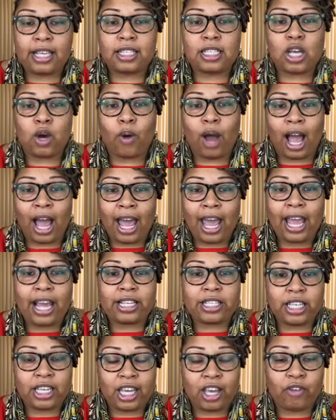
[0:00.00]
And so I
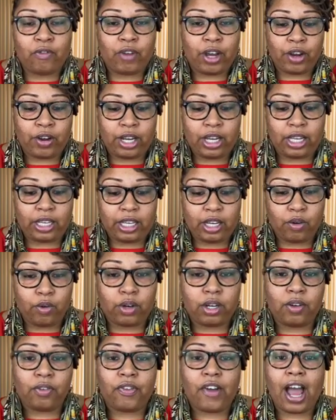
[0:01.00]
had to get very clear
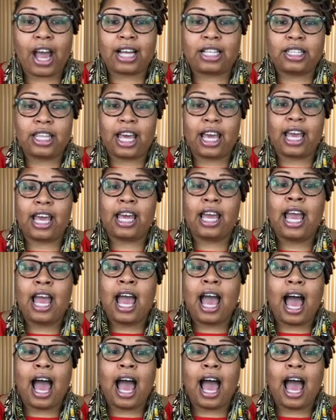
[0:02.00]
on the fact that